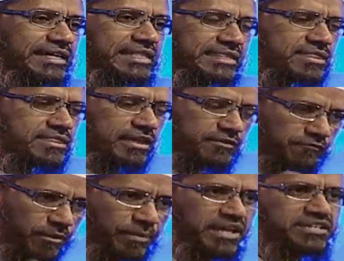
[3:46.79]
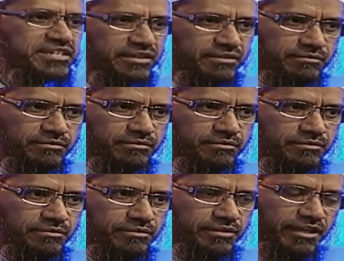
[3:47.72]
this information
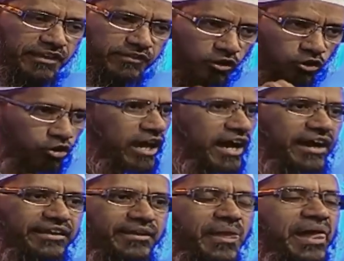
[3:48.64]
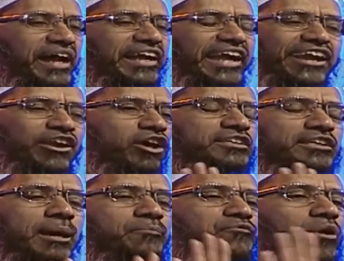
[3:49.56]
in the Quran cannot
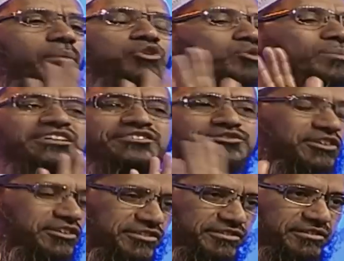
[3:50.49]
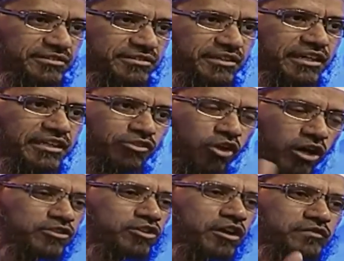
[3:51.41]
come from human source. The
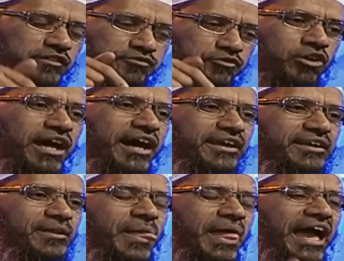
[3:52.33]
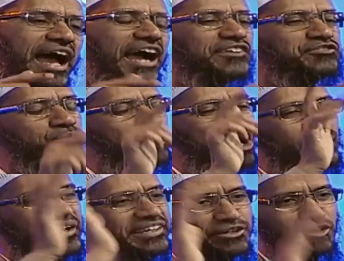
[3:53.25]
author of this Quran has to be
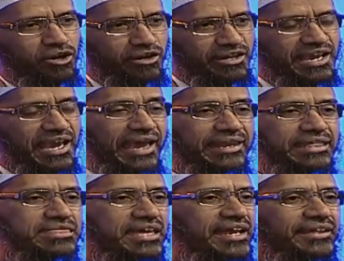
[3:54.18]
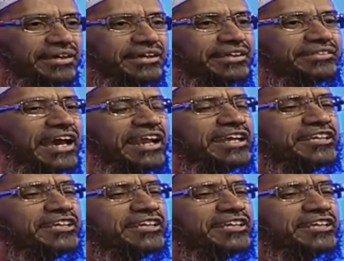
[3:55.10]
Almighty God. And he said that he